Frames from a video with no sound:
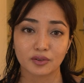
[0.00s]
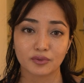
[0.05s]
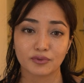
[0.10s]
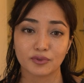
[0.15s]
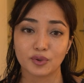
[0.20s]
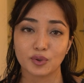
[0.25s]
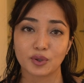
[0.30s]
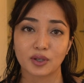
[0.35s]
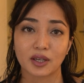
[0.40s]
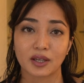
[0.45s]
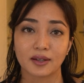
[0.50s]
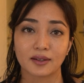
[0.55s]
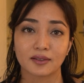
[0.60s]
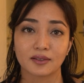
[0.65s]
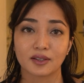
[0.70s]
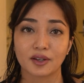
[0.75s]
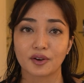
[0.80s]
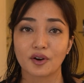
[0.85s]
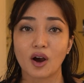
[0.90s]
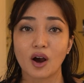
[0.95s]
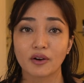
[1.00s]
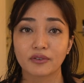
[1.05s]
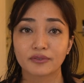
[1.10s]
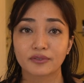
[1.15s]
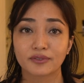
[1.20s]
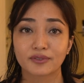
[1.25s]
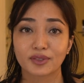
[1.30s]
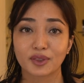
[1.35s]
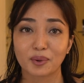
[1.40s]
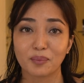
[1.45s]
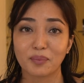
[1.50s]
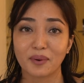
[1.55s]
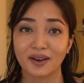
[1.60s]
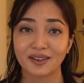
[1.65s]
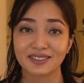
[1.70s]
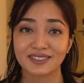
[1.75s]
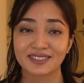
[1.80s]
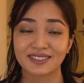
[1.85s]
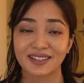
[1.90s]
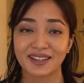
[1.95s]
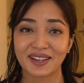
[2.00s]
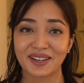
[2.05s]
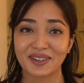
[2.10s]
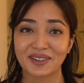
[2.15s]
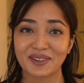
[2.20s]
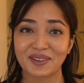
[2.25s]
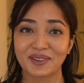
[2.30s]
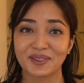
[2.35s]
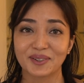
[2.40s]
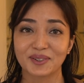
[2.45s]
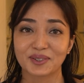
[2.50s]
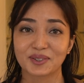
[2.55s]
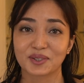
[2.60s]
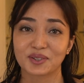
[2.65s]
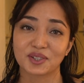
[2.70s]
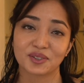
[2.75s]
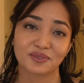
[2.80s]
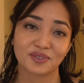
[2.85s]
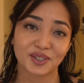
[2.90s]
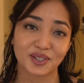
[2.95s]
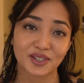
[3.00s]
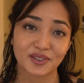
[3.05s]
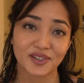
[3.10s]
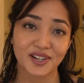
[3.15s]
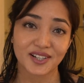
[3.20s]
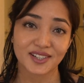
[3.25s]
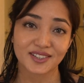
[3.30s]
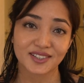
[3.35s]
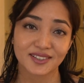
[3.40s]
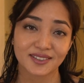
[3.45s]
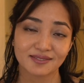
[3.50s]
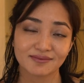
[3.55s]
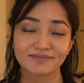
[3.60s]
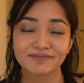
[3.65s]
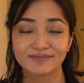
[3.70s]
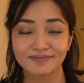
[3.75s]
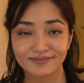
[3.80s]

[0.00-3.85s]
if you can get off the bus and go to different direction.